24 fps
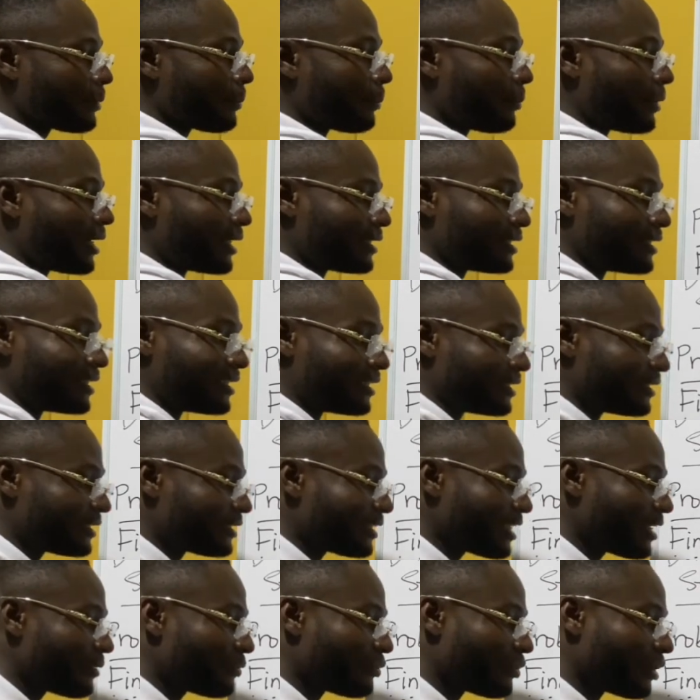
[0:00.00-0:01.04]
but this
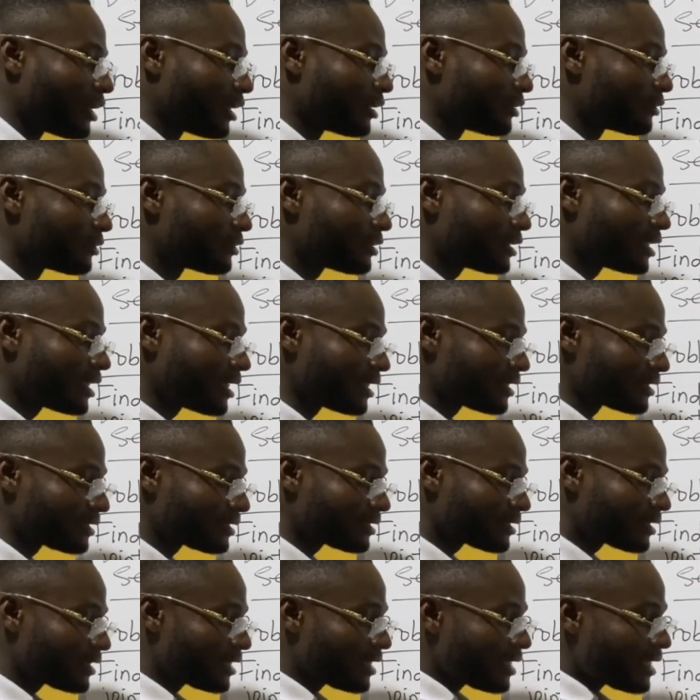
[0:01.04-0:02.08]
time round
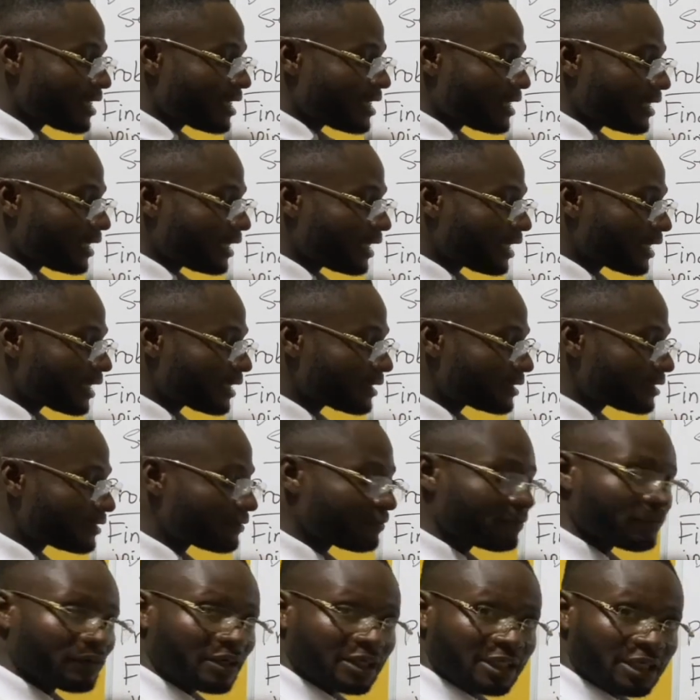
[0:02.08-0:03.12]
is
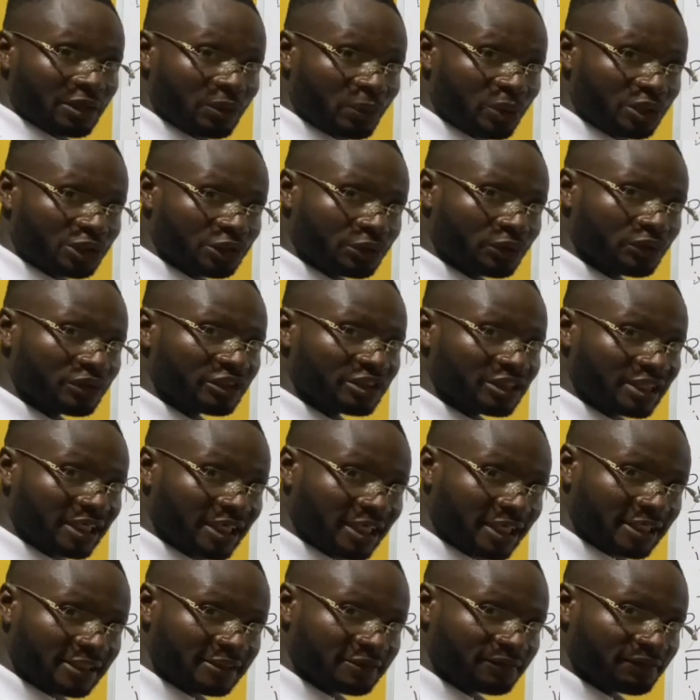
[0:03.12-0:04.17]
-1. The ratio is
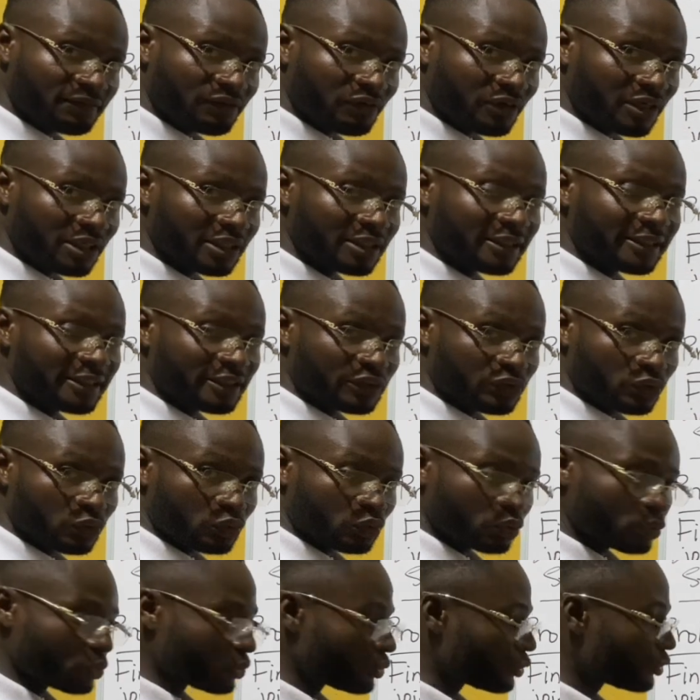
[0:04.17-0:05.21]

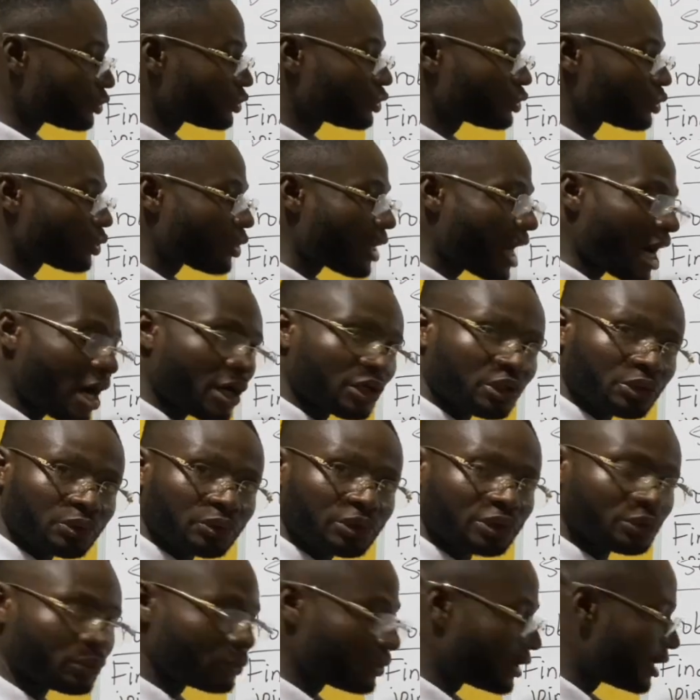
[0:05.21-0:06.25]
-1:2. So how do
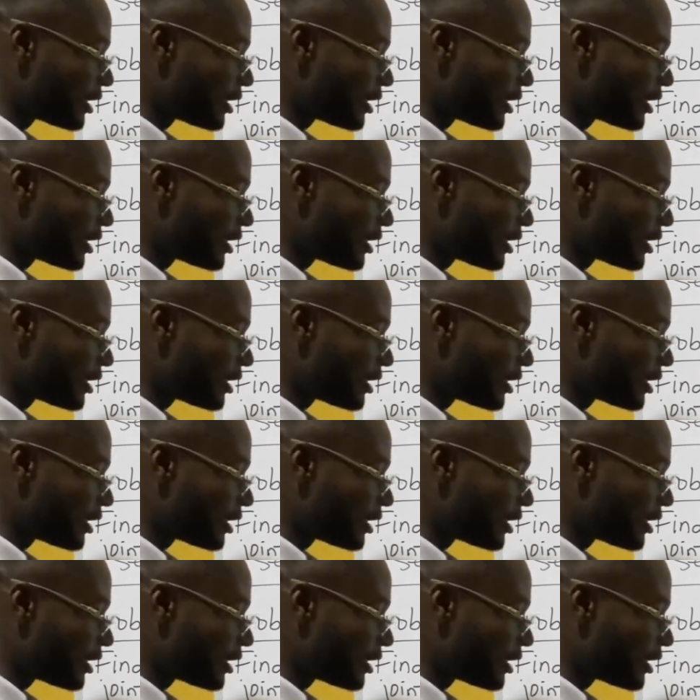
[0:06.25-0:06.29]
we do